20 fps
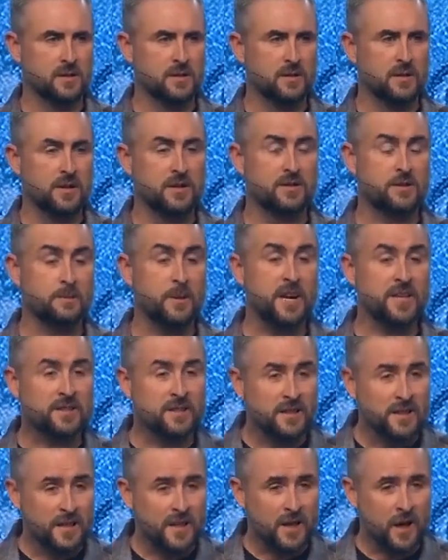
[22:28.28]

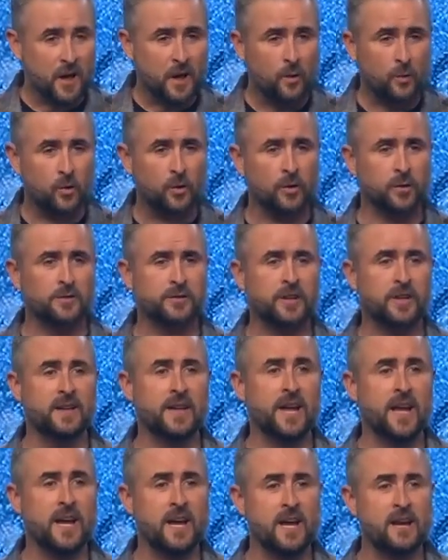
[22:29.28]
Especially in our world
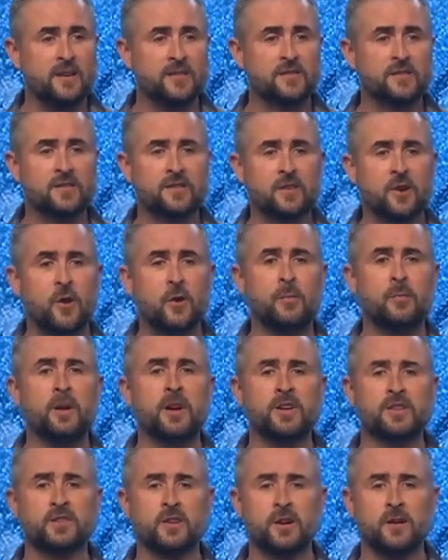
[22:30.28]
today, so
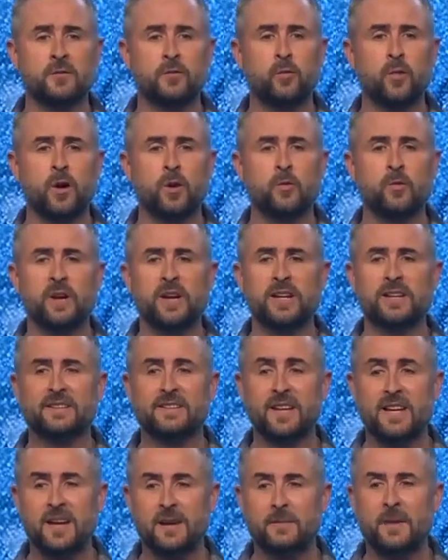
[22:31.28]
much of what we
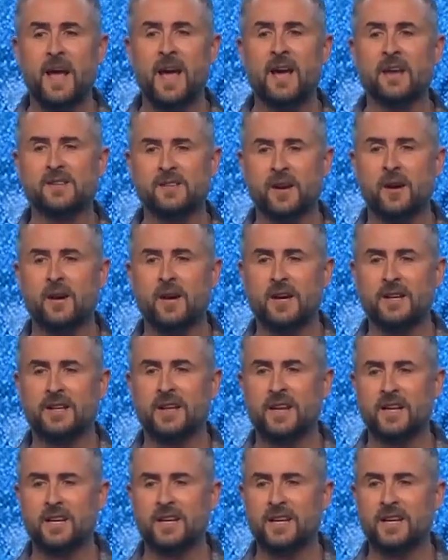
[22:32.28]
deem as our
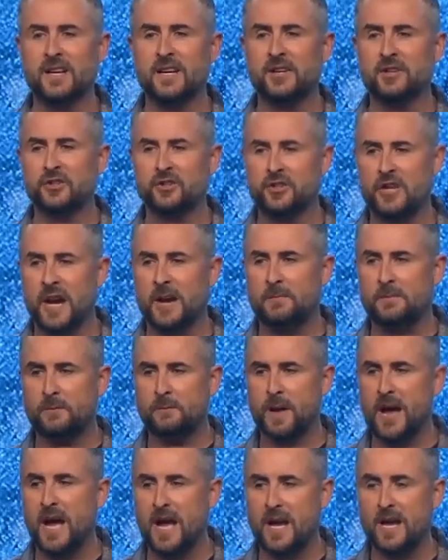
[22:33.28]
identity is shaped
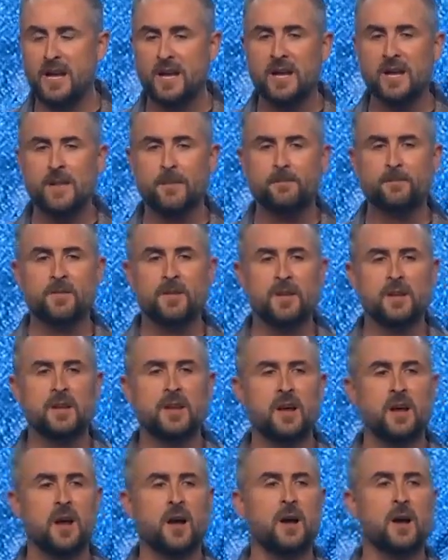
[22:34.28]
by
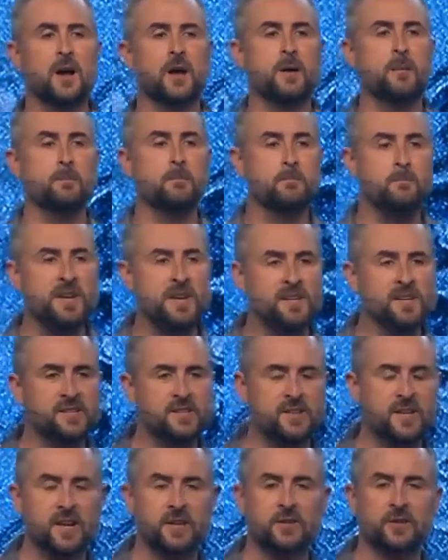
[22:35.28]

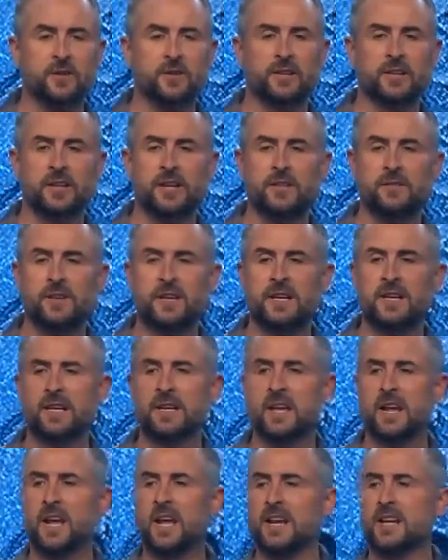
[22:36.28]
me-centered
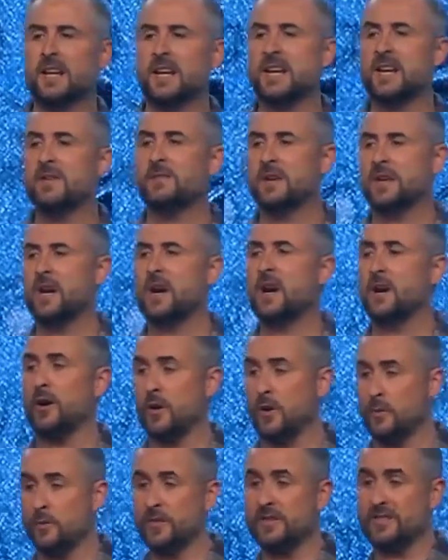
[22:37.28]
living and even our
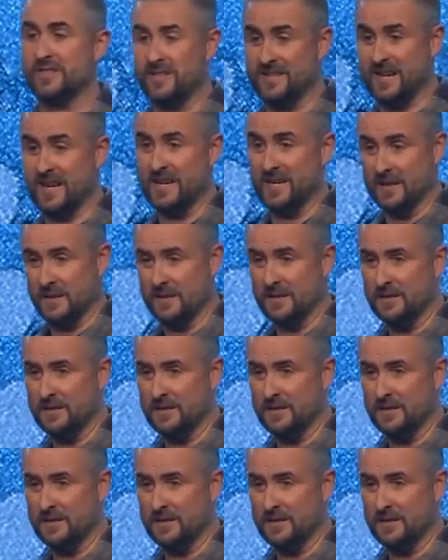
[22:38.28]
own sin.